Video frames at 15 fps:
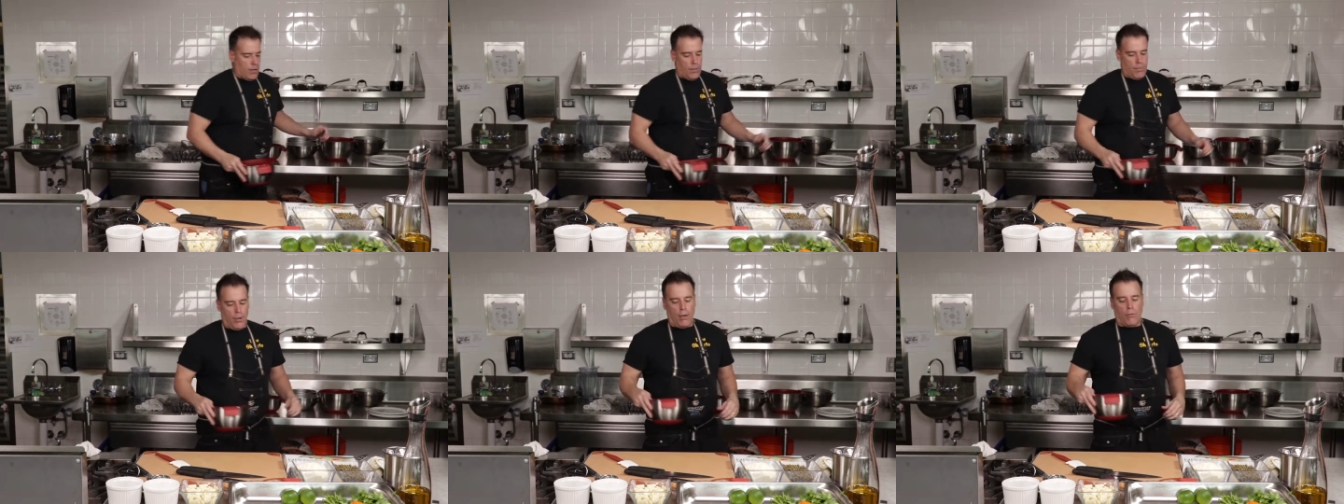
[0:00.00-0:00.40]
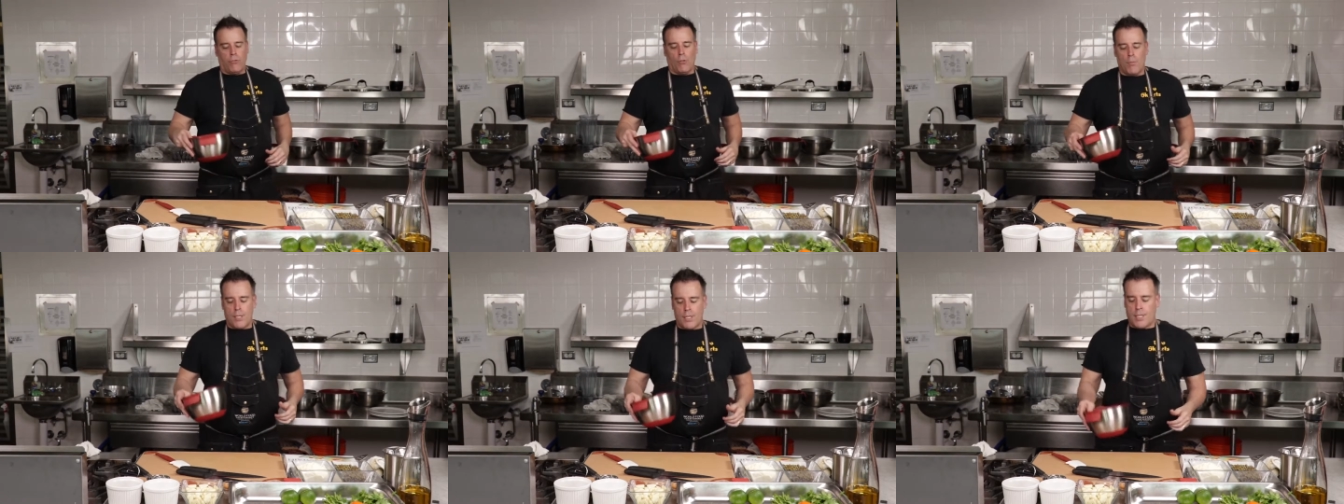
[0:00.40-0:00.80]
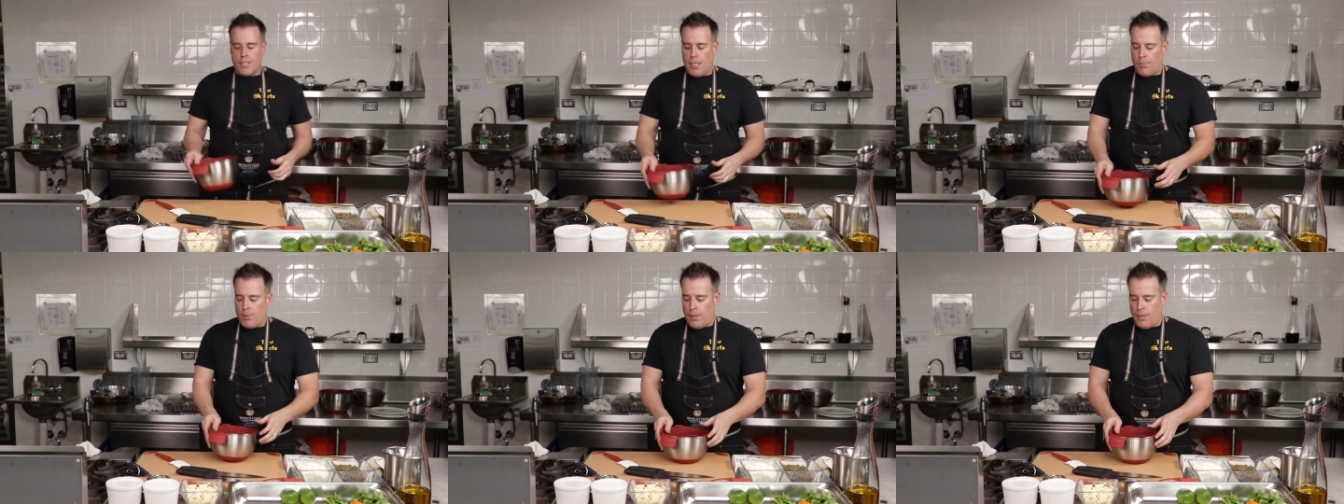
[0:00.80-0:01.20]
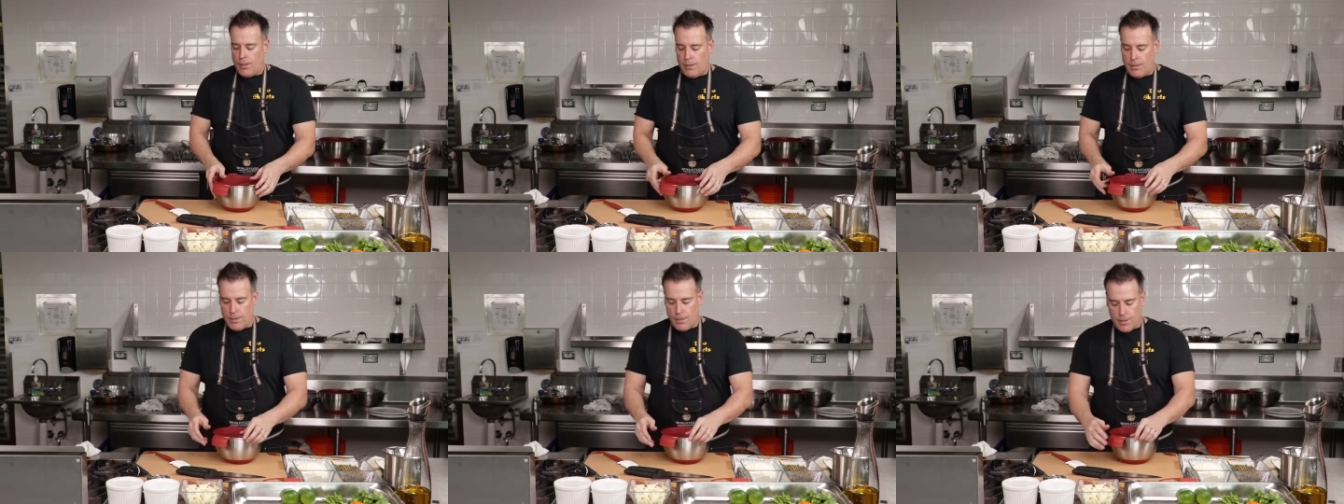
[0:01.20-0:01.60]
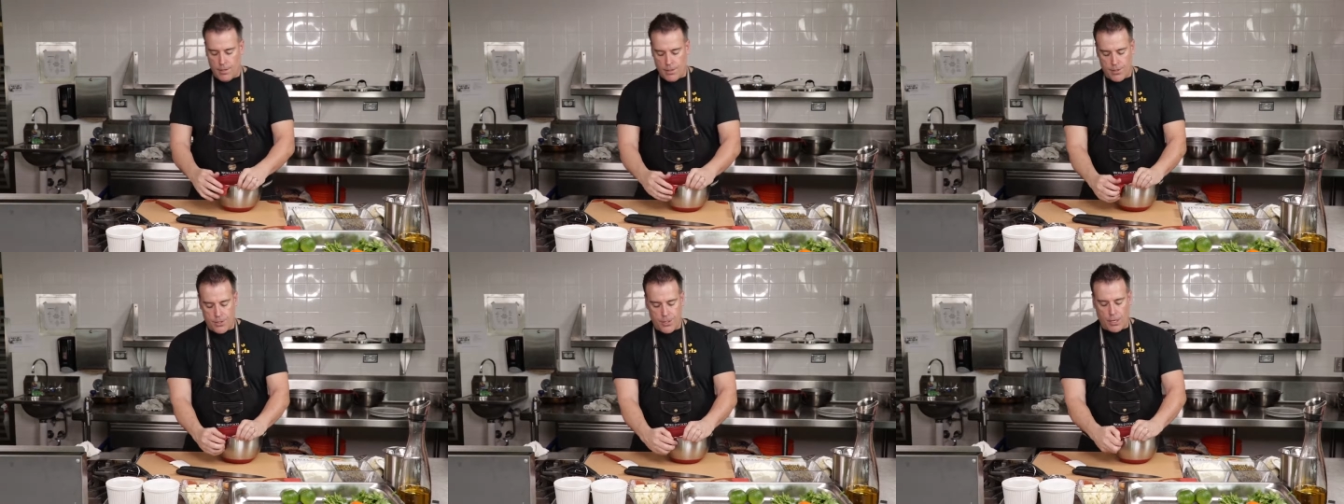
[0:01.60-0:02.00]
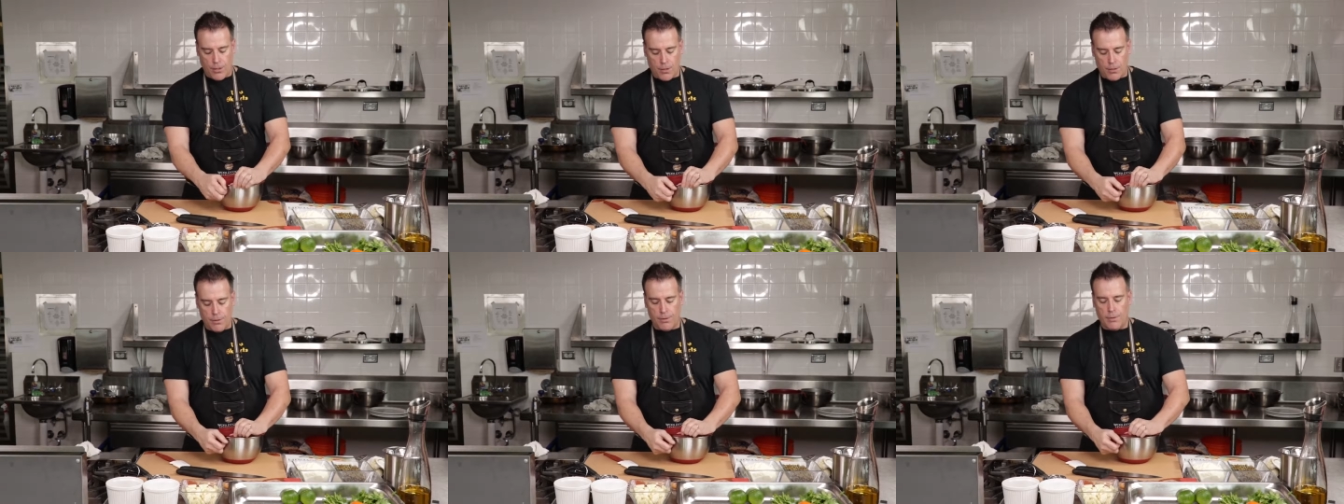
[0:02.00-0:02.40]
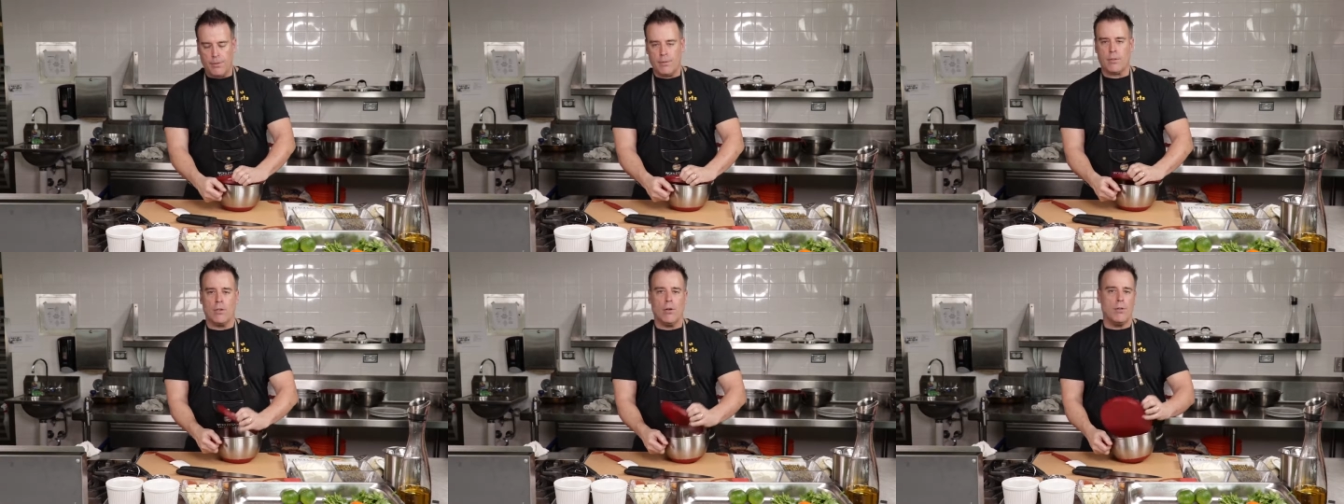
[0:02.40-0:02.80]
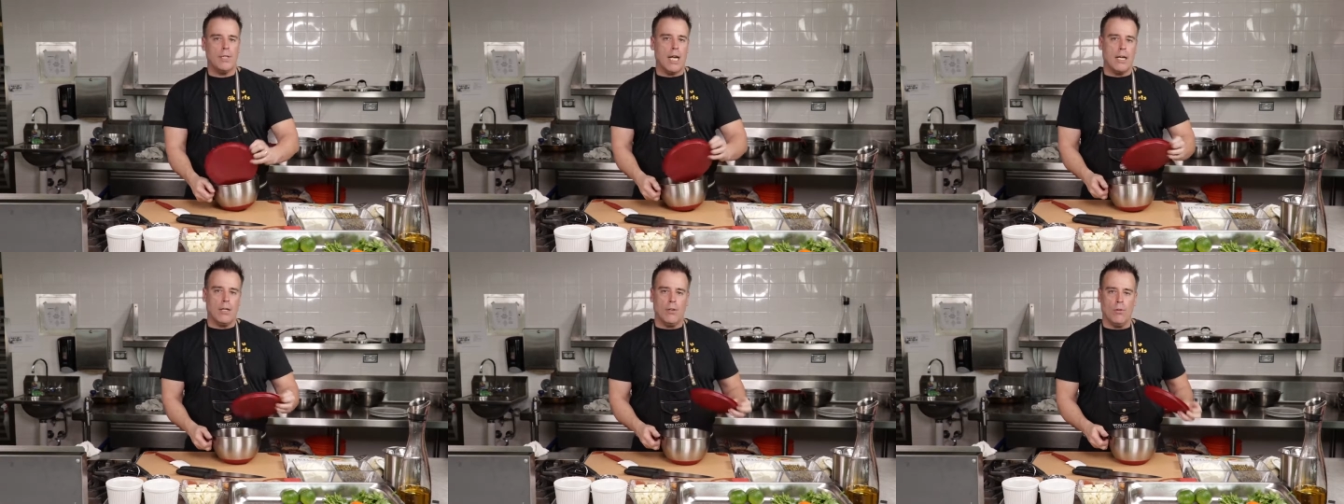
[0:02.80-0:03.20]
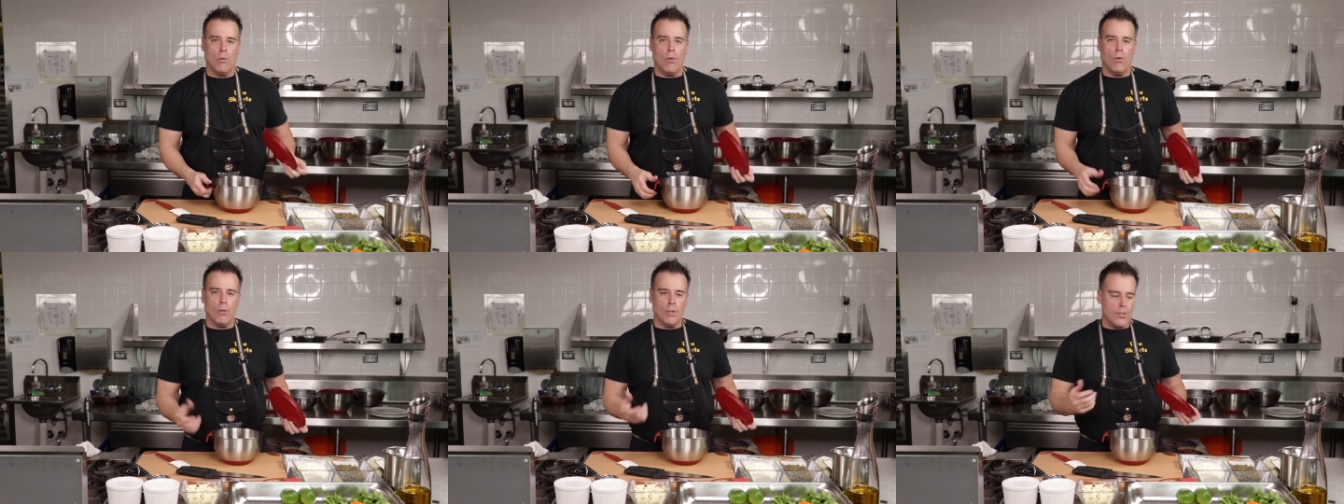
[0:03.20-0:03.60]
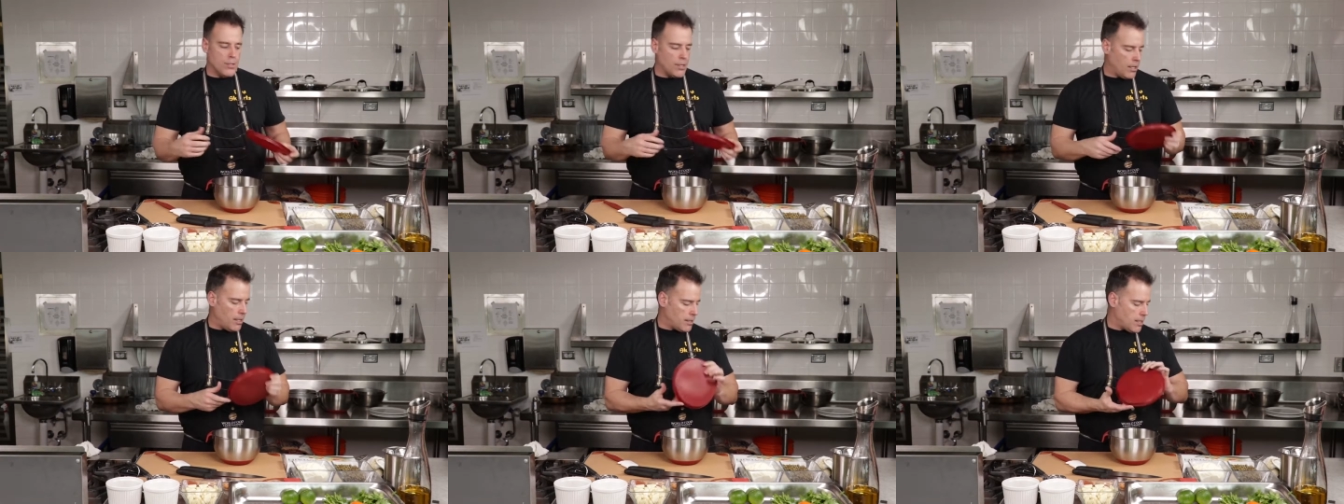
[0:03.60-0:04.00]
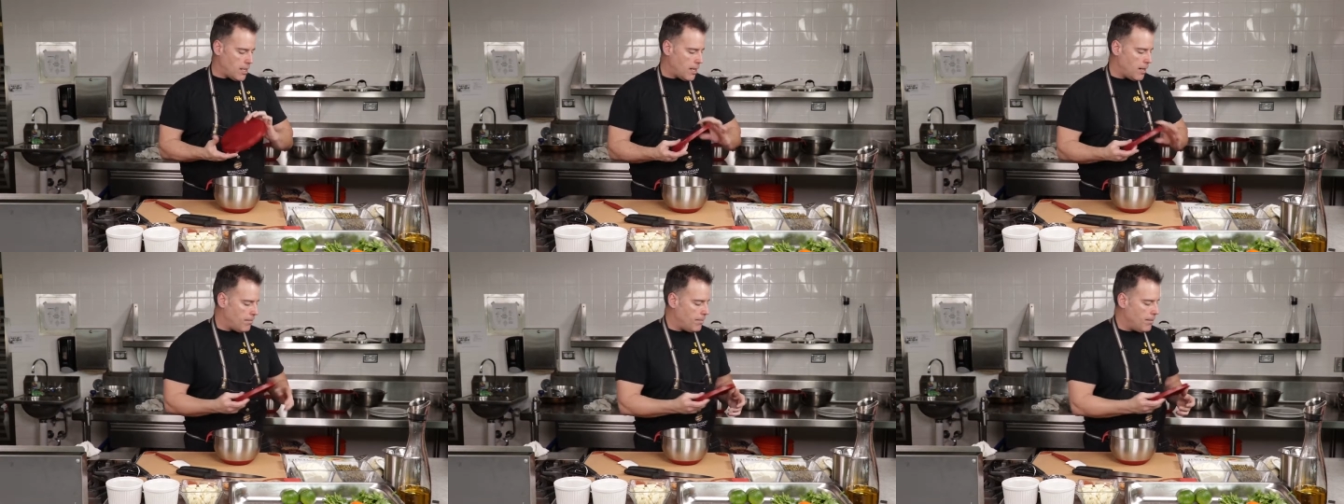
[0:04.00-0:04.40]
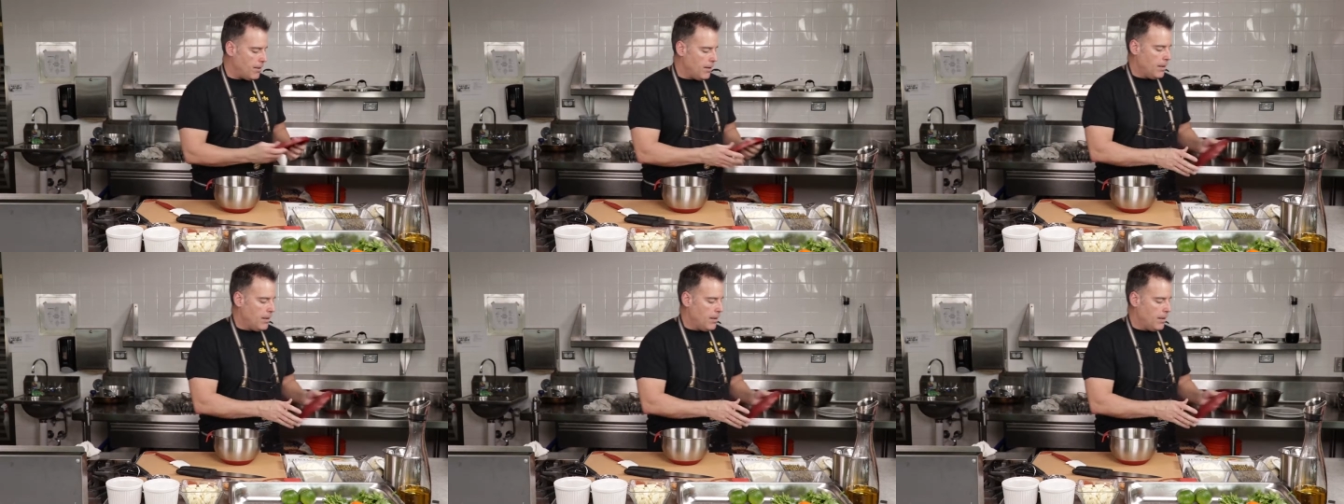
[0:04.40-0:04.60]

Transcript: being from Mississippi, Southern, go down to New Orleans all the time.